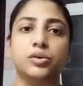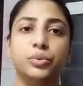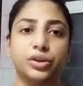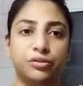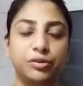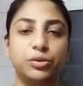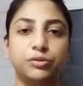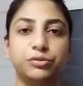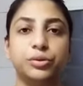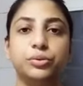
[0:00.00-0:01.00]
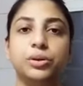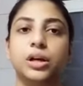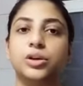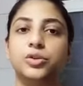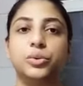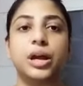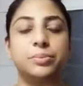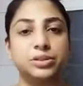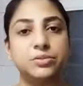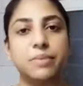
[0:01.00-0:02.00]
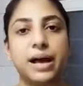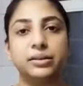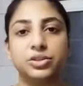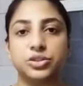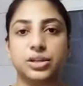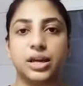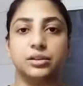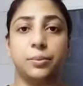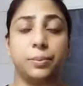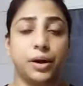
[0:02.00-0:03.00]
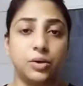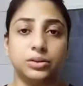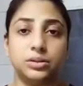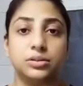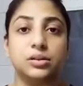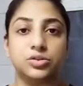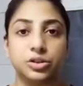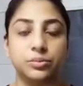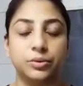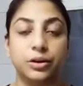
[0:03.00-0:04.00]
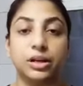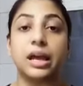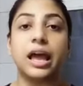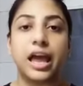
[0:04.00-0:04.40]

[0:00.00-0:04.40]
with few of you, you were able to manage to get the powdered turmeric.